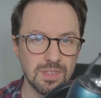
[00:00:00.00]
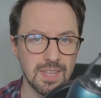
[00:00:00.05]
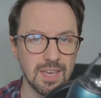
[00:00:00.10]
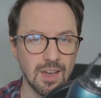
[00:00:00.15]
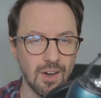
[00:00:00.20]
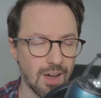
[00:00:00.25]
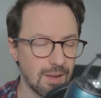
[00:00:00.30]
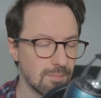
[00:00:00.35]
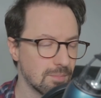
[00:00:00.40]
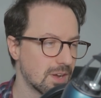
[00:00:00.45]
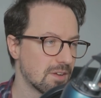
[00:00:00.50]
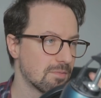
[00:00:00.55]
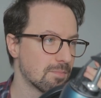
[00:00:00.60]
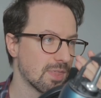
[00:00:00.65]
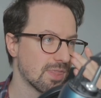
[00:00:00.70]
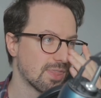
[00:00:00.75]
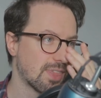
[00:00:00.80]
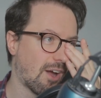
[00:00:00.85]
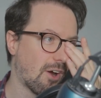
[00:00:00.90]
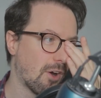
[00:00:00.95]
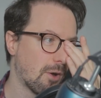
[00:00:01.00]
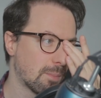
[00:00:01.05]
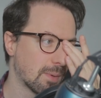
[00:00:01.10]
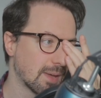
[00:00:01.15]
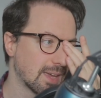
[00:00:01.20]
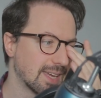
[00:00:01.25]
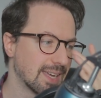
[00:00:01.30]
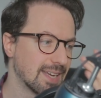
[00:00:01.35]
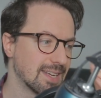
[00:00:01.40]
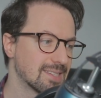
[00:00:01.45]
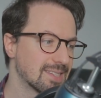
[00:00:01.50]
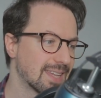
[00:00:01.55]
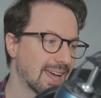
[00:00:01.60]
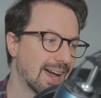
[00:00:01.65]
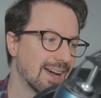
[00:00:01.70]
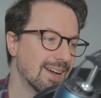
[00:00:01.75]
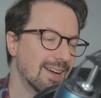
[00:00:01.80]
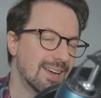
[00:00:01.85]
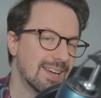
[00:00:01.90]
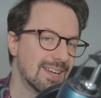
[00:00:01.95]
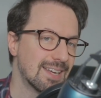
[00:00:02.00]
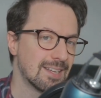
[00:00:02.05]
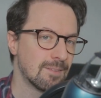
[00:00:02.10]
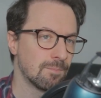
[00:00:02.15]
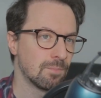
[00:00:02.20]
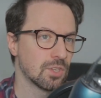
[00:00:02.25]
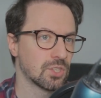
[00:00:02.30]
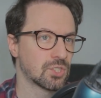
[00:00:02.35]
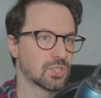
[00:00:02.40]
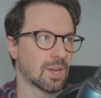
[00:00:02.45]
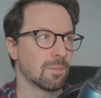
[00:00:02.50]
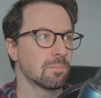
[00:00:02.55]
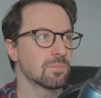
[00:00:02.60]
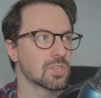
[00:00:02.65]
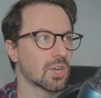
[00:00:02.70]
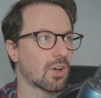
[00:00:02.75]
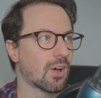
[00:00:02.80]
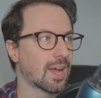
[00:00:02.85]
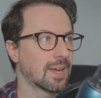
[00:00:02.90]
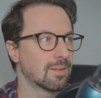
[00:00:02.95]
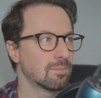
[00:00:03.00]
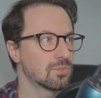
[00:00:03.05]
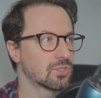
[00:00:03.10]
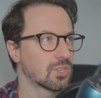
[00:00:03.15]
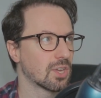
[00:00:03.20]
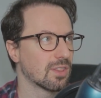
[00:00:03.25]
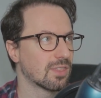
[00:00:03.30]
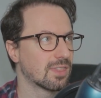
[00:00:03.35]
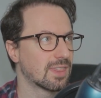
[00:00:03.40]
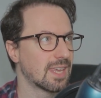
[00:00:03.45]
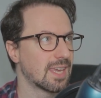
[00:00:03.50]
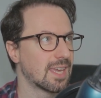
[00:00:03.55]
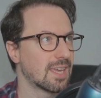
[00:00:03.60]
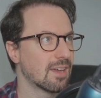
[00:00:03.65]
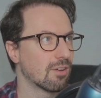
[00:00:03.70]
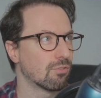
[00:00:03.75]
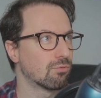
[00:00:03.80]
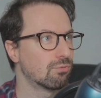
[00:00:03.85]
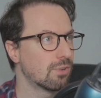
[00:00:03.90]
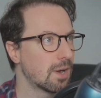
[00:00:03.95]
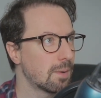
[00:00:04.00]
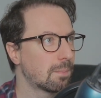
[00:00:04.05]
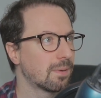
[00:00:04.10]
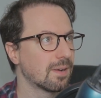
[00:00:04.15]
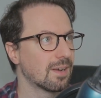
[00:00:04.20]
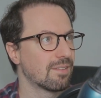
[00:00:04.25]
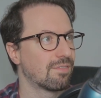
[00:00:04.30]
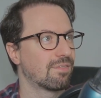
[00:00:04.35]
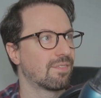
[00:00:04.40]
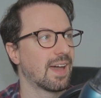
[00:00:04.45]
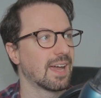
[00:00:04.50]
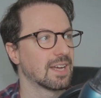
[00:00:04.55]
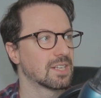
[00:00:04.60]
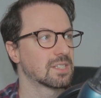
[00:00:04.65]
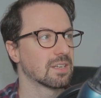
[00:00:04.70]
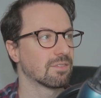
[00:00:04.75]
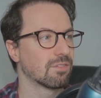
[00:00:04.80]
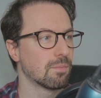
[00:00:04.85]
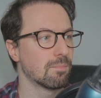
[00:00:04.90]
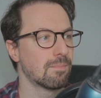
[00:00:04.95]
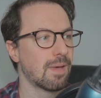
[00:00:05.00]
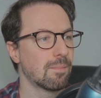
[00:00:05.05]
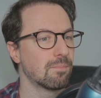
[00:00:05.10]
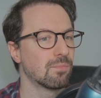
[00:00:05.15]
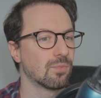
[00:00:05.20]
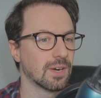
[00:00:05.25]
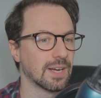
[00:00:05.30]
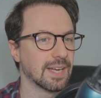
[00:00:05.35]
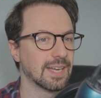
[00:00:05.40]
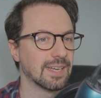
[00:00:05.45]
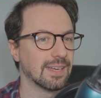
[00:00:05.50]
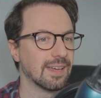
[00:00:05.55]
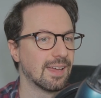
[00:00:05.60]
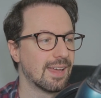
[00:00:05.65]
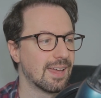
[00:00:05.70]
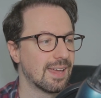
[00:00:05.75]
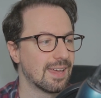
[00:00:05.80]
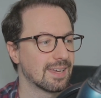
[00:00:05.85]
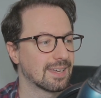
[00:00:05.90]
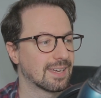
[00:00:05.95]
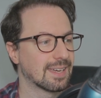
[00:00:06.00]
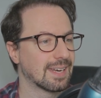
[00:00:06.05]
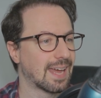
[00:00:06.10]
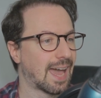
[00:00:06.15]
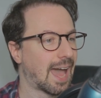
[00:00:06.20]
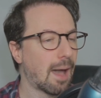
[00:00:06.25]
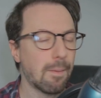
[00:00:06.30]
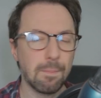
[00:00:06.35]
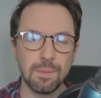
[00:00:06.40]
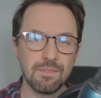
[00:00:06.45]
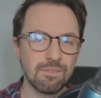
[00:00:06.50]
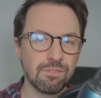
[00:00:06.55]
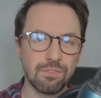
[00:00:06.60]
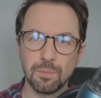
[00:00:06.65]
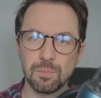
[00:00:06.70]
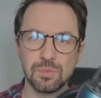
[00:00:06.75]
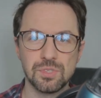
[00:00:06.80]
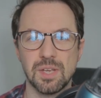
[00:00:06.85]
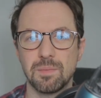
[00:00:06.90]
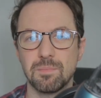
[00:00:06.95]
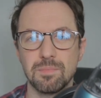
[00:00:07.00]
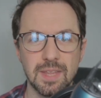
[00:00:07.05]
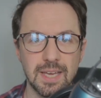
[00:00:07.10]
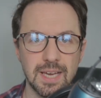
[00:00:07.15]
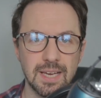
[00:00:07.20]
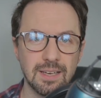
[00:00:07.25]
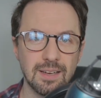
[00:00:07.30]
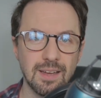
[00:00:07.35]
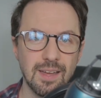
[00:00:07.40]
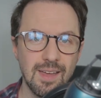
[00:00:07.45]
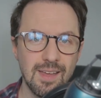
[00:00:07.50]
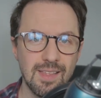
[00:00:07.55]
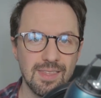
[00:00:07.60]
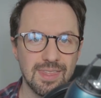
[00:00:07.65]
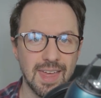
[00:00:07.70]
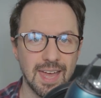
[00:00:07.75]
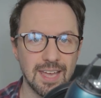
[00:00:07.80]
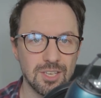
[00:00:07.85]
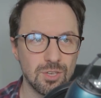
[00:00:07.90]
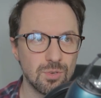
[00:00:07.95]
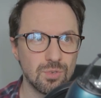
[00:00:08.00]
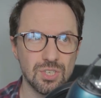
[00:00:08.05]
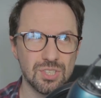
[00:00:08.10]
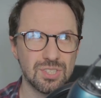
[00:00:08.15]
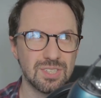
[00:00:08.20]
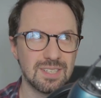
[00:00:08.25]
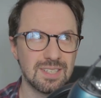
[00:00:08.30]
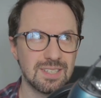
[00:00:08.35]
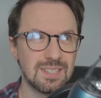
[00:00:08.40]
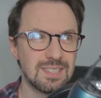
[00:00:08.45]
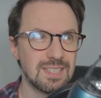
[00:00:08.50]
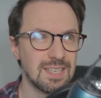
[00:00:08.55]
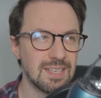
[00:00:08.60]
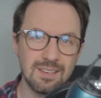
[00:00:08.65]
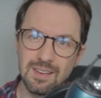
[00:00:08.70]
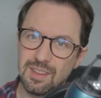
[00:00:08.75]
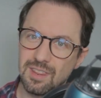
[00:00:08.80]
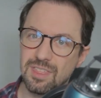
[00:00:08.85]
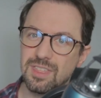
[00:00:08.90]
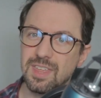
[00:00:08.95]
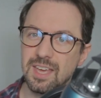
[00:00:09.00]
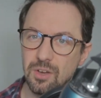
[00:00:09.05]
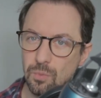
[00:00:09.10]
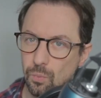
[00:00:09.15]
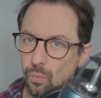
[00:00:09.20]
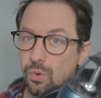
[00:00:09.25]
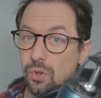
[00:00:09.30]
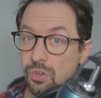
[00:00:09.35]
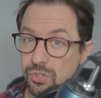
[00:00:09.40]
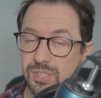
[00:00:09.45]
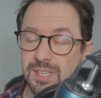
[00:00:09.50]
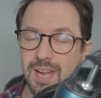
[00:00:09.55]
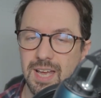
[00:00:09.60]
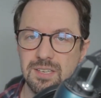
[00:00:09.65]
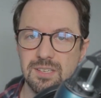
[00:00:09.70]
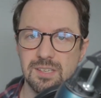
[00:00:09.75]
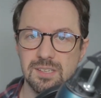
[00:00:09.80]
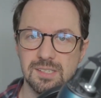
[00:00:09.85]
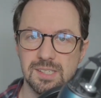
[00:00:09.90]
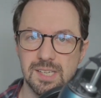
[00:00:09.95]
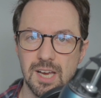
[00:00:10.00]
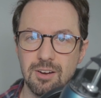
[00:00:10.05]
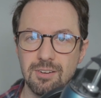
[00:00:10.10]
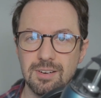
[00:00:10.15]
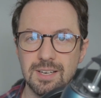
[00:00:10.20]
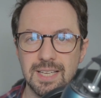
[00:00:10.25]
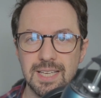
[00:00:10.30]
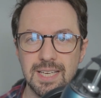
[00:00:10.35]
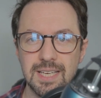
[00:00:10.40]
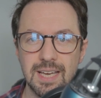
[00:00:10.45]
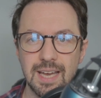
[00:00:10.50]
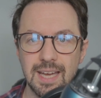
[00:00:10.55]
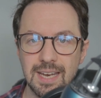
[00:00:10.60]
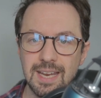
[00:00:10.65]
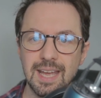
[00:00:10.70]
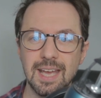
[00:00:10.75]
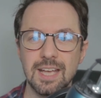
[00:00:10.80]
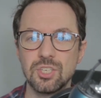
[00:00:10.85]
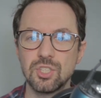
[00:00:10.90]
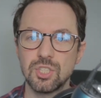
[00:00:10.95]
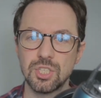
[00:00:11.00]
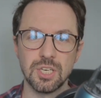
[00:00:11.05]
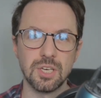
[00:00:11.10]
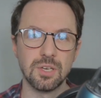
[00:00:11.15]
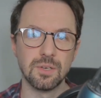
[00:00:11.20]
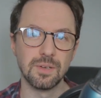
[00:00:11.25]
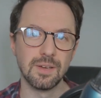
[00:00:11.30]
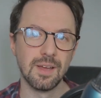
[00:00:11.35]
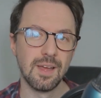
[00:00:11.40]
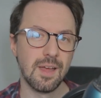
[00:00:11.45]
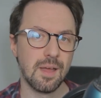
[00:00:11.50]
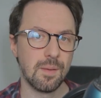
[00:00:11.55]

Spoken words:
the eye movement therapy is that sometimes the ripple effect of a memory can happen from something that you just didn't think was necessarily an issue.